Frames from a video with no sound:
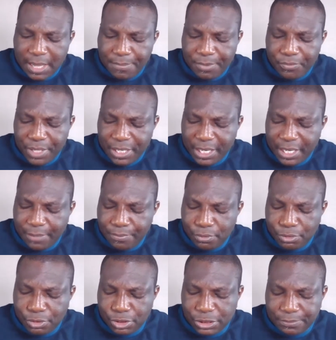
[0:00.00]
Let me read
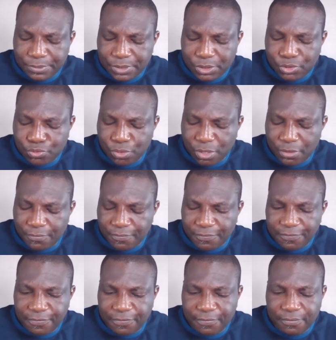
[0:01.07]
Hebrews chapter
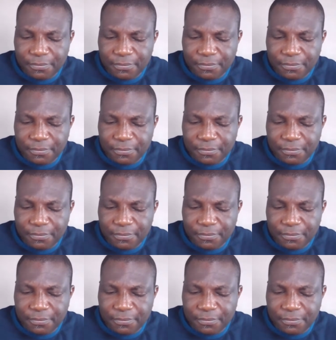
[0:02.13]
12